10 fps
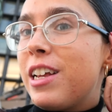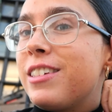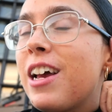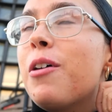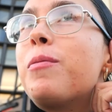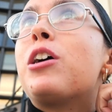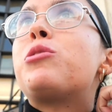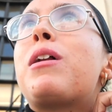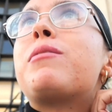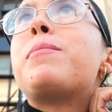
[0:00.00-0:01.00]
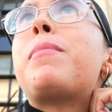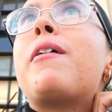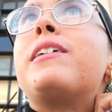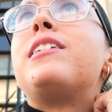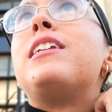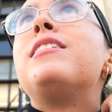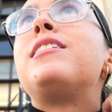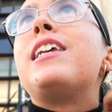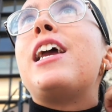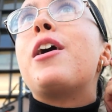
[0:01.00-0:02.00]
so because when I was in Paris I didn't
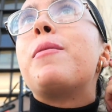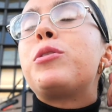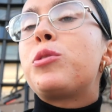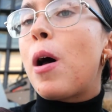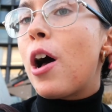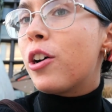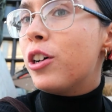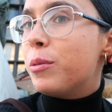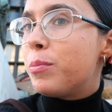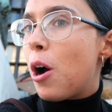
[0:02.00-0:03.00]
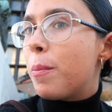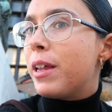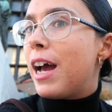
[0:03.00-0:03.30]
see it sparkle properly,